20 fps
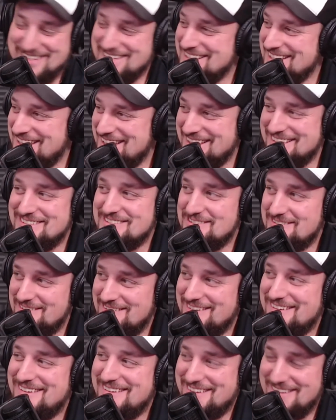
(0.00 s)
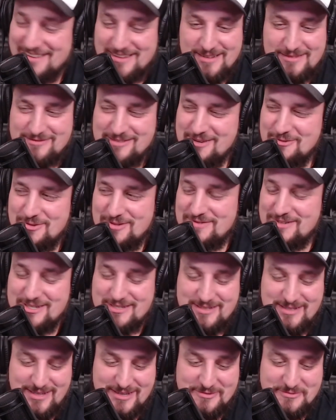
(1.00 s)
Yeah, that wasn't very
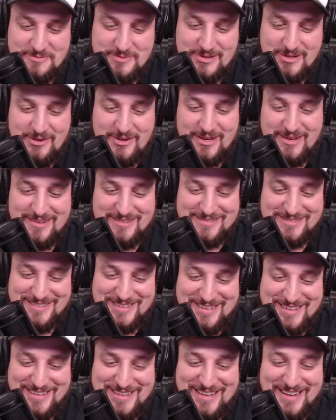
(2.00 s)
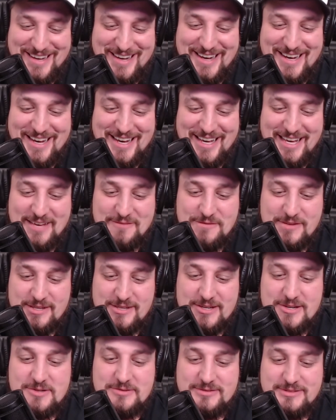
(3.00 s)
tough, but okay. If you
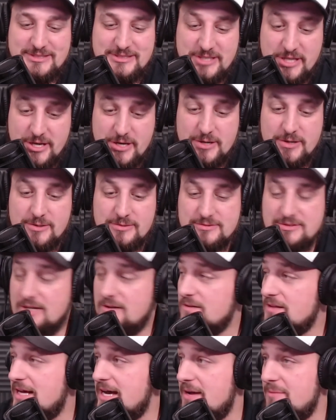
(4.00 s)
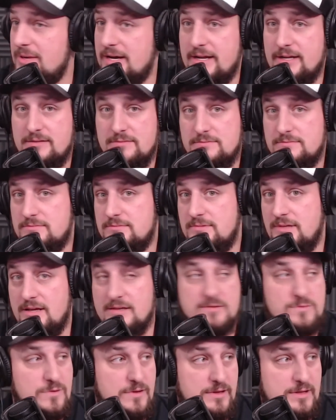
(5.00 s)
don't know, don't lie about it.
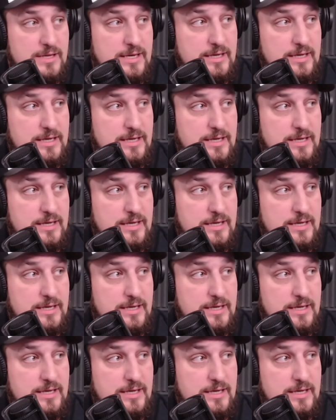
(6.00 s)
That's one thing.